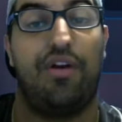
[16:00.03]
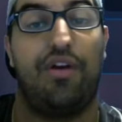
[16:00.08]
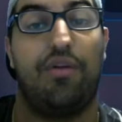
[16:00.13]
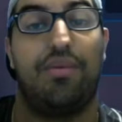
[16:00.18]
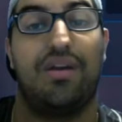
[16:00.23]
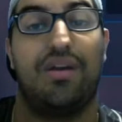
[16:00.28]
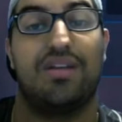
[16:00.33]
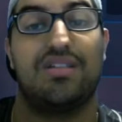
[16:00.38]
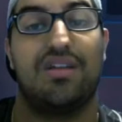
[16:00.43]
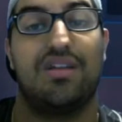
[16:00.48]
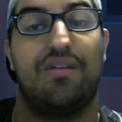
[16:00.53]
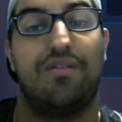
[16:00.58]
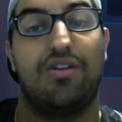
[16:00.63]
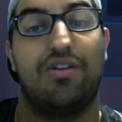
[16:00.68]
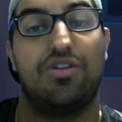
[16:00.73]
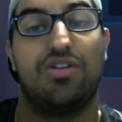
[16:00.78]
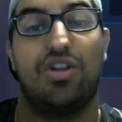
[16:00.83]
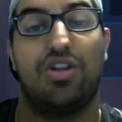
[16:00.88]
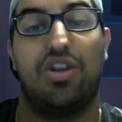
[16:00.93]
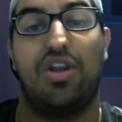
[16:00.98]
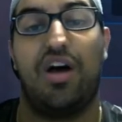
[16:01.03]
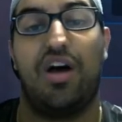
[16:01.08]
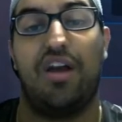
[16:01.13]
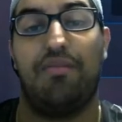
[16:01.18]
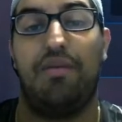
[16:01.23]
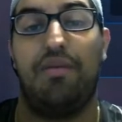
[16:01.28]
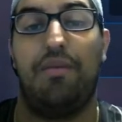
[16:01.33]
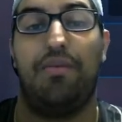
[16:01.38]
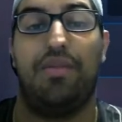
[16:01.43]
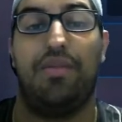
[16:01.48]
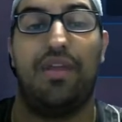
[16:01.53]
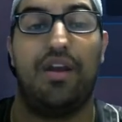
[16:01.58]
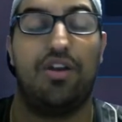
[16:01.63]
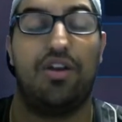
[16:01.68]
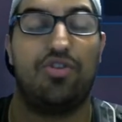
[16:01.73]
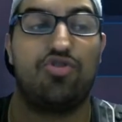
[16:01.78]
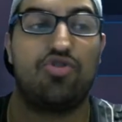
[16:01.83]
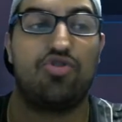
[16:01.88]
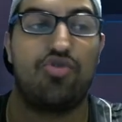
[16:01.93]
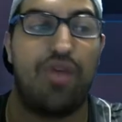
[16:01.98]
because there's a lot of people that
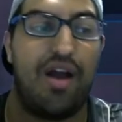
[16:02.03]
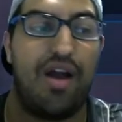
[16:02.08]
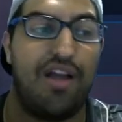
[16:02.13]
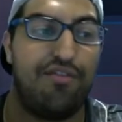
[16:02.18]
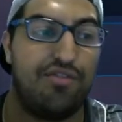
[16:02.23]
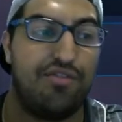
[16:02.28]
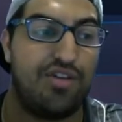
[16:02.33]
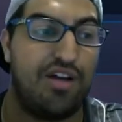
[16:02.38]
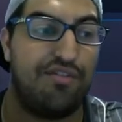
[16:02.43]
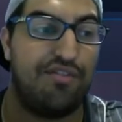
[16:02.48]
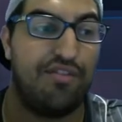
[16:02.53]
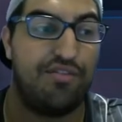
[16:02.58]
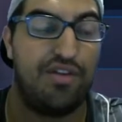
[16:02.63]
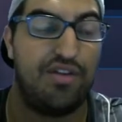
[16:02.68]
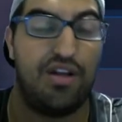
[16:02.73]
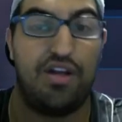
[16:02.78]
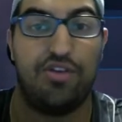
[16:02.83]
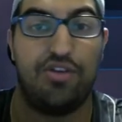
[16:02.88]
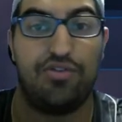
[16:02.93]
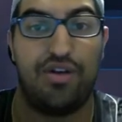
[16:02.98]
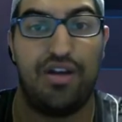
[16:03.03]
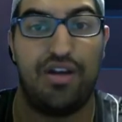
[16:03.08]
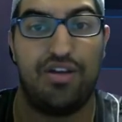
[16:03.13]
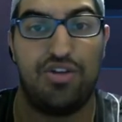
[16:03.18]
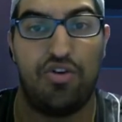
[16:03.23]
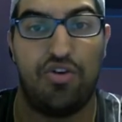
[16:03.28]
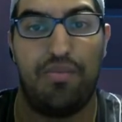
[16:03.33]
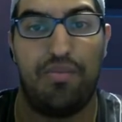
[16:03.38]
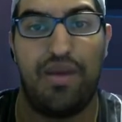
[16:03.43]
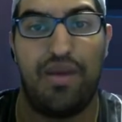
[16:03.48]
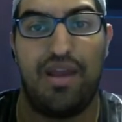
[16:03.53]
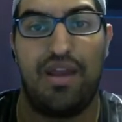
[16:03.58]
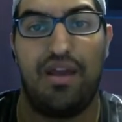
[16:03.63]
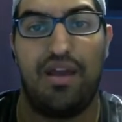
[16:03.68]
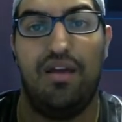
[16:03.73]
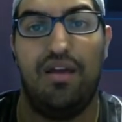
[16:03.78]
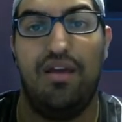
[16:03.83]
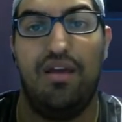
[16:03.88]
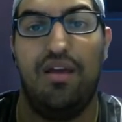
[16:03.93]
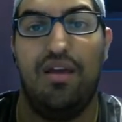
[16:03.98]
try for top 1500 and don't make it,
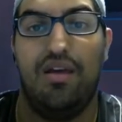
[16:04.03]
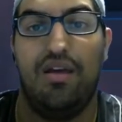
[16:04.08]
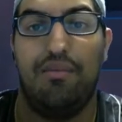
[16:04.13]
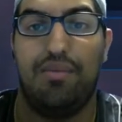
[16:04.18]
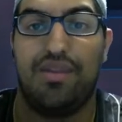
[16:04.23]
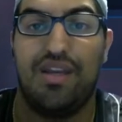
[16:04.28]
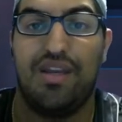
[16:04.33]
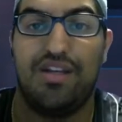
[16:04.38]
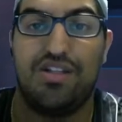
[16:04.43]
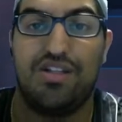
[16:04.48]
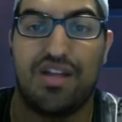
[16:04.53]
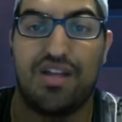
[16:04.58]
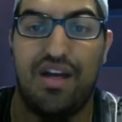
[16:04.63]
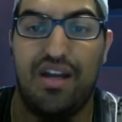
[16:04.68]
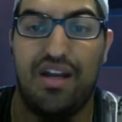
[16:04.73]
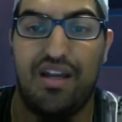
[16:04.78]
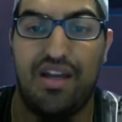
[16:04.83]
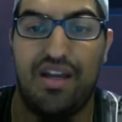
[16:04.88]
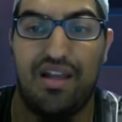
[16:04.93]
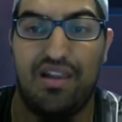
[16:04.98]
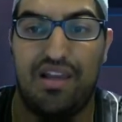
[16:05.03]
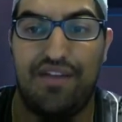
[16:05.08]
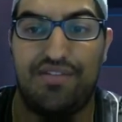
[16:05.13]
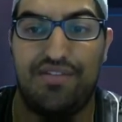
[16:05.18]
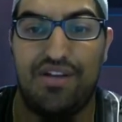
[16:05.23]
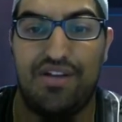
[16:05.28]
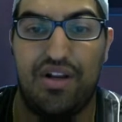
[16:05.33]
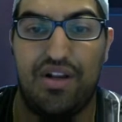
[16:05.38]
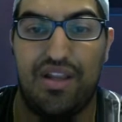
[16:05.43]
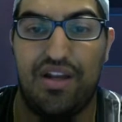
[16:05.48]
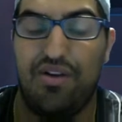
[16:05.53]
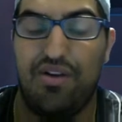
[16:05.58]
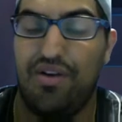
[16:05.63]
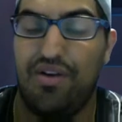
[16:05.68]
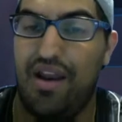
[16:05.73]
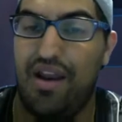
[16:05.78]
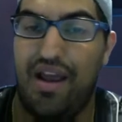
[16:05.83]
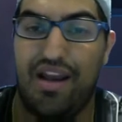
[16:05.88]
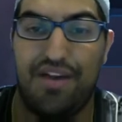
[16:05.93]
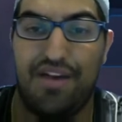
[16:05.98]
but they just kind of get left out and they don't get
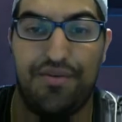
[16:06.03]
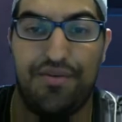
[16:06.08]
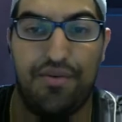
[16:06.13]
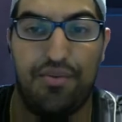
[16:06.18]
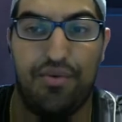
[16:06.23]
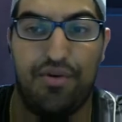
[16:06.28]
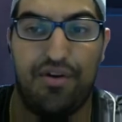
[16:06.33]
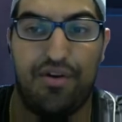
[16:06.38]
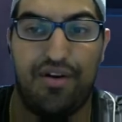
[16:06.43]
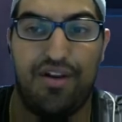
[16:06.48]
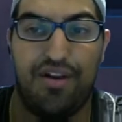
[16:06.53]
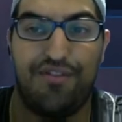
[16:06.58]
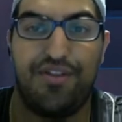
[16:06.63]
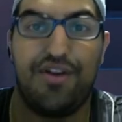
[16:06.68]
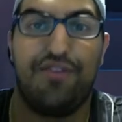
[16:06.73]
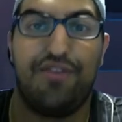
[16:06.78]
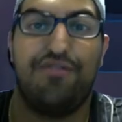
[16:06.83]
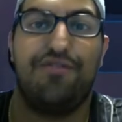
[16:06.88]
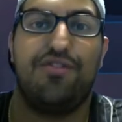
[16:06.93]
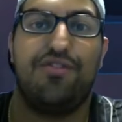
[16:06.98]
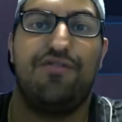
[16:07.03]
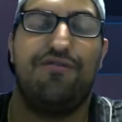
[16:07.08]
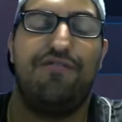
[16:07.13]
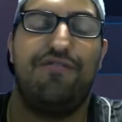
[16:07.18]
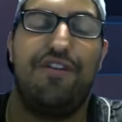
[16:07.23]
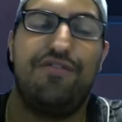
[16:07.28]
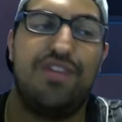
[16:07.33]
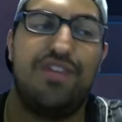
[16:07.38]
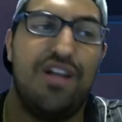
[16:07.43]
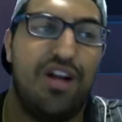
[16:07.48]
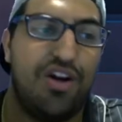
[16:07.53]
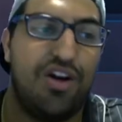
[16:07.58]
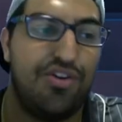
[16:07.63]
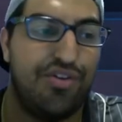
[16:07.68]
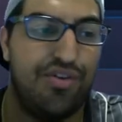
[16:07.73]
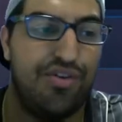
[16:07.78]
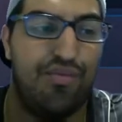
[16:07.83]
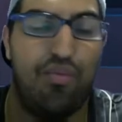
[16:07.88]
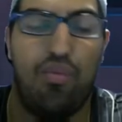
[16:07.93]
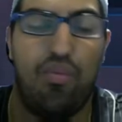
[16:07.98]
any reward if they're
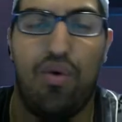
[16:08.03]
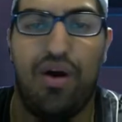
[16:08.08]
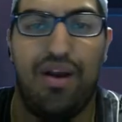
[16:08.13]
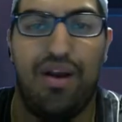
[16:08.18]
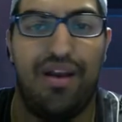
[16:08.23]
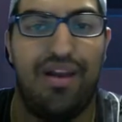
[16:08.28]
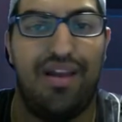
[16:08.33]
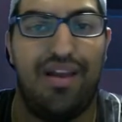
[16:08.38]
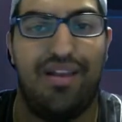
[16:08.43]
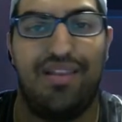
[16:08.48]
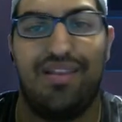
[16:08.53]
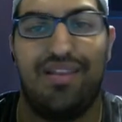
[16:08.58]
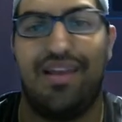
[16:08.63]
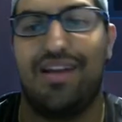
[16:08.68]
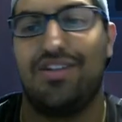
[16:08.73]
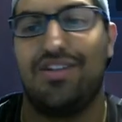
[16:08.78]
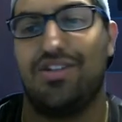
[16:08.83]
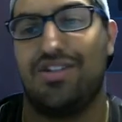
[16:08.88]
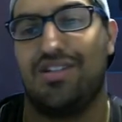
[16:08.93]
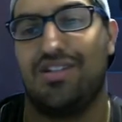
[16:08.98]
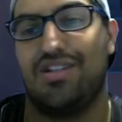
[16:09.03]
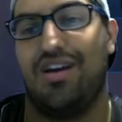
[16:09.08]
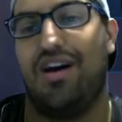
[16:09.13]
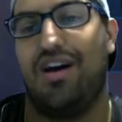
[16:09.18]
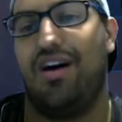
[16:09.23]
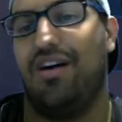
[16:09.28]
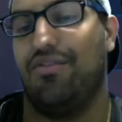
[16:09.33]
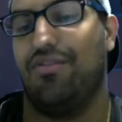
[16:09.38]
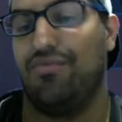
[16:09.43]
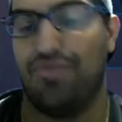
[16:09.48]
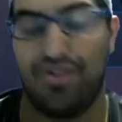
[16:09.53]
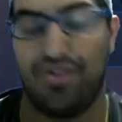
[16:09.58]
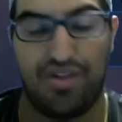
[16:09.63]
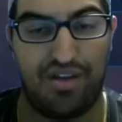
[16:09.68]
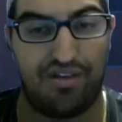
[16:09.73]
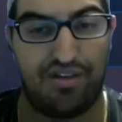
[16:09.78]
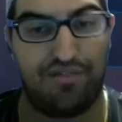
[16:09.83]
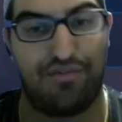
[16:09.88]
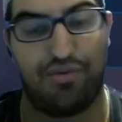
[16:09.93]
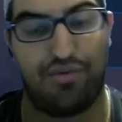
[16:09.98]
1501, and that's just really
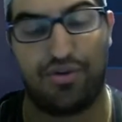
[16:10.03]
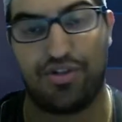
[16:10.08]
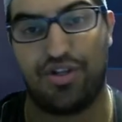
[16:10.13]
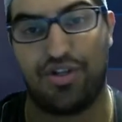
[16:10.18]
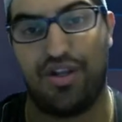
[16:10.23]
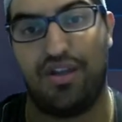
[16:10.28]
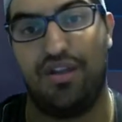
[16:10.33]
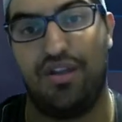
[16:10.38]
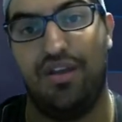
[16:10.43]
unfortunate.